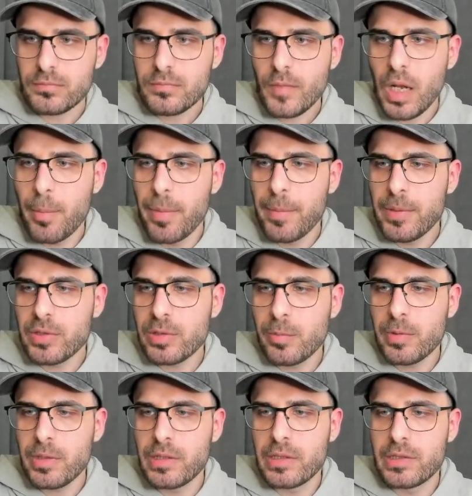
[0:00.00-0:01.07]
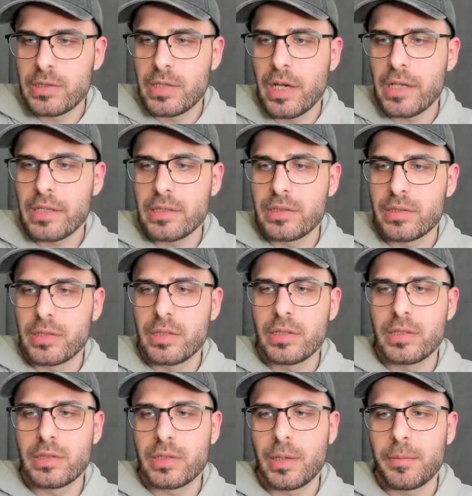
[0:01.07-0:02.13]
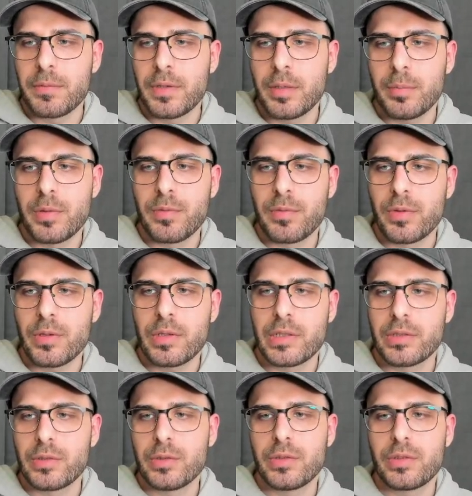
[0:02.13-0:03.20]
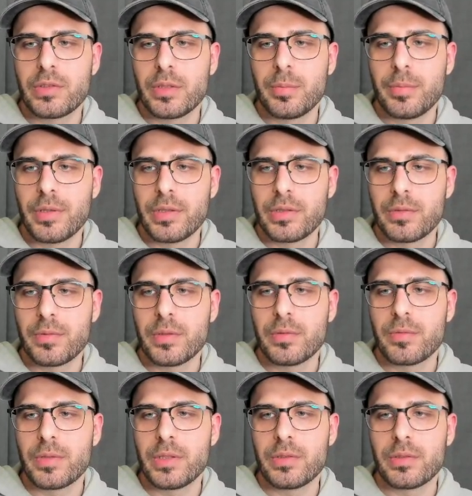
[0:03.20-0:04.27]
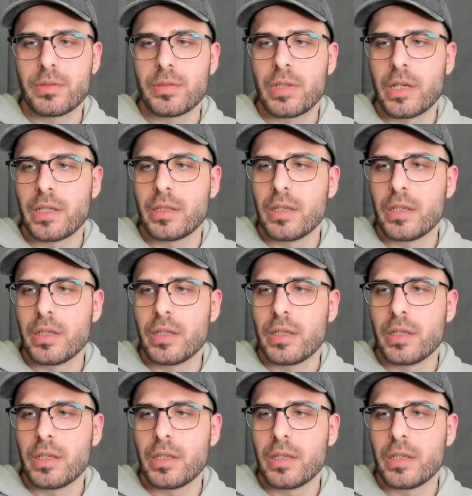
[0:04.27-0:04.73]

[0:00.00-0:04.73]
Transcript: Maybe someone in the chat has seen the same thing before or has used ZBrush. Feel free to like.